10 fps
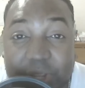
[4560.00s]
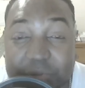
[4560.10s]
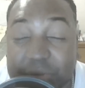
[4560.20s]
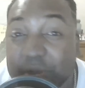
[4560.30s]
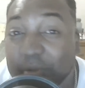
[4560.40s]

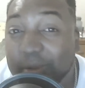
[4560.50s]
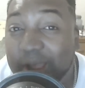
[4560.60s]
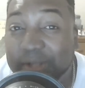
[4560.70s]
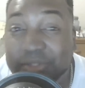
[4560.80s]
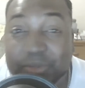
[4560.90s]
and you need a
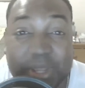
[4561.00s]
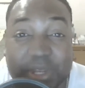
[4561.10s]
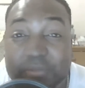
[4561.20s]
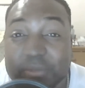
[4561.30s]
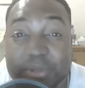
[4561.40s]
ride to
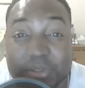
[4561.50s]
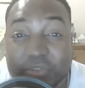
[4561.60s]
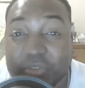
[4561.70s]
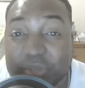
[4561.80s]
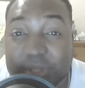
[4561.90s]
any of the places,